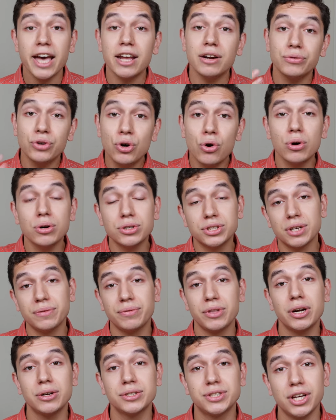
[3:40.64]
And of course,
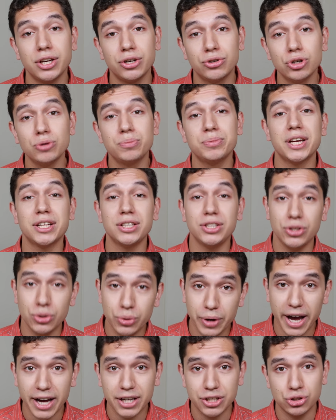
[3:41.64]
if there is a group that
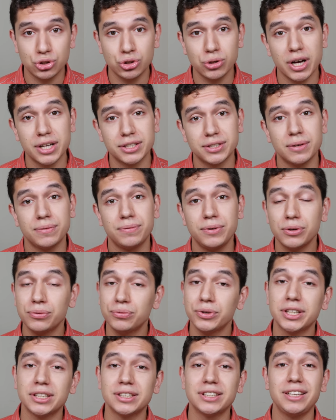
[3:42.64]
you guys trust, feel
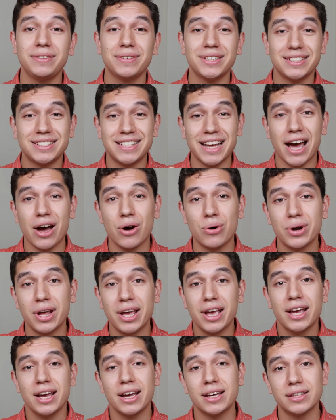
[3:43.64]
free to leave it
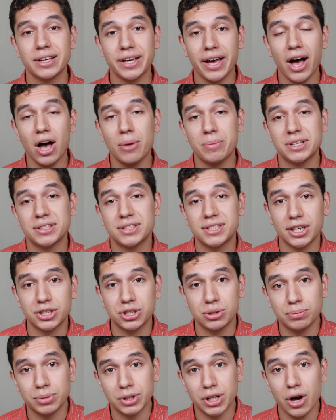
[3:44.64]
down in the comments
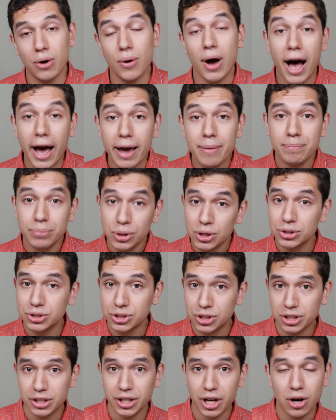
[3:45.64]
section below. I'm
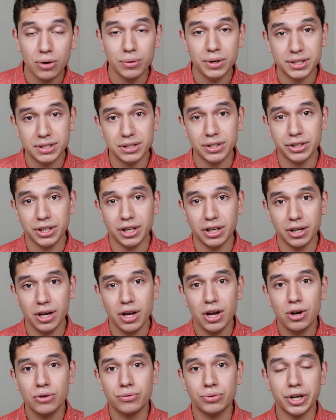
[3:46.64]
personally always
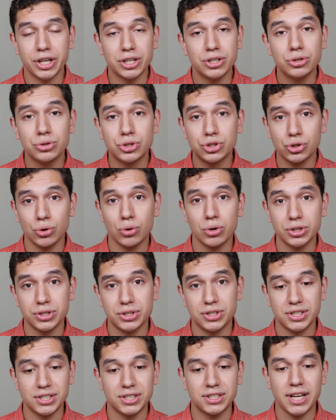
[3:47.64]
looking for a new
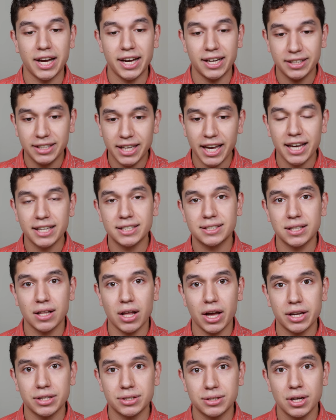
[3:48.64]
source to cite case
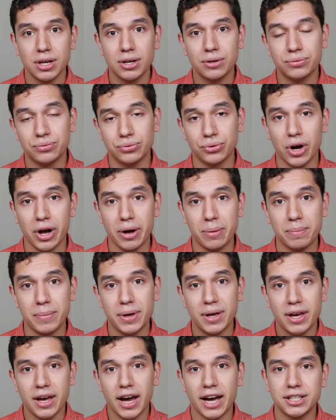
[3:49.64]
lines
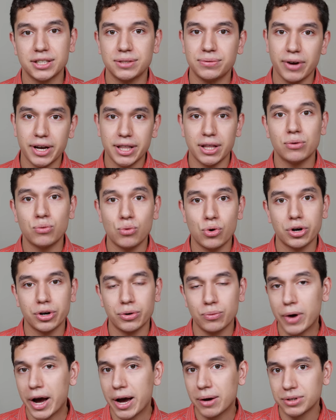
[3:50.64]
from. I just find that
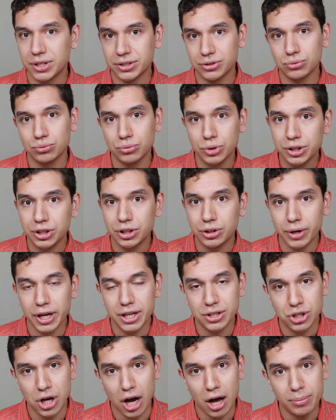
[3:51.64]
Worn and Wound does a really
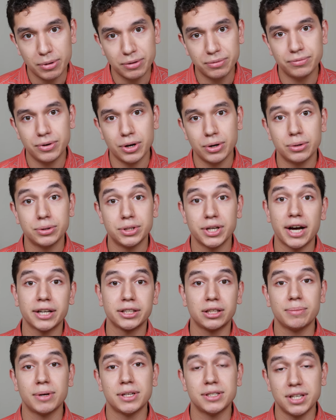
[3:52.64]
great job of photo
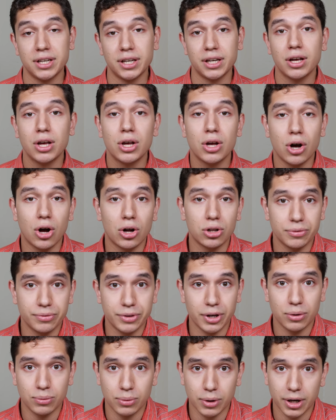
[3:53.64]
documenting all
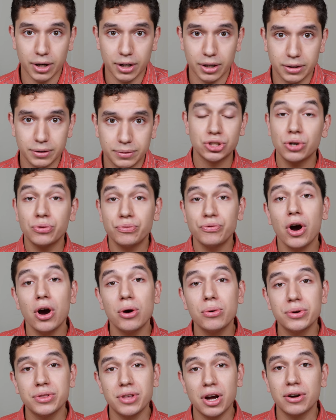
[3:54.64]
of their work. So
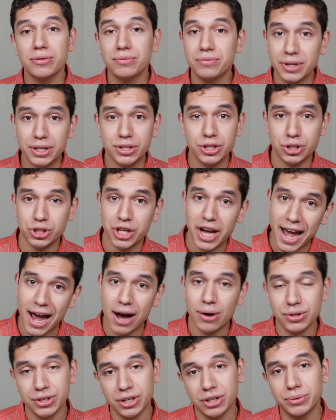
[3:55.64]
far with our vintage
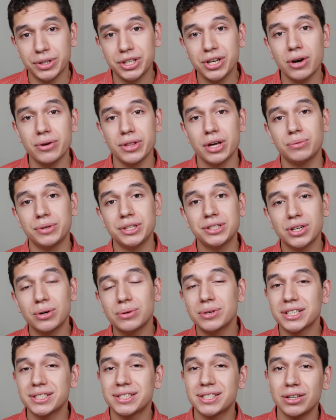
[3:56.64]
hounding, we know that we
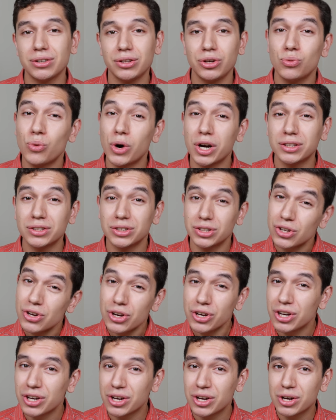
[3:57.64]
don't necessarily want to
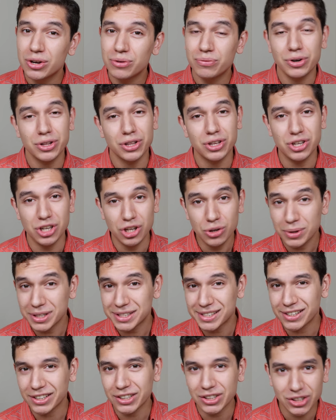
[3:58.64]
look for the
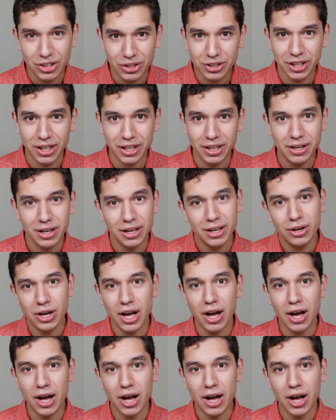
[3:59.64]
newest looking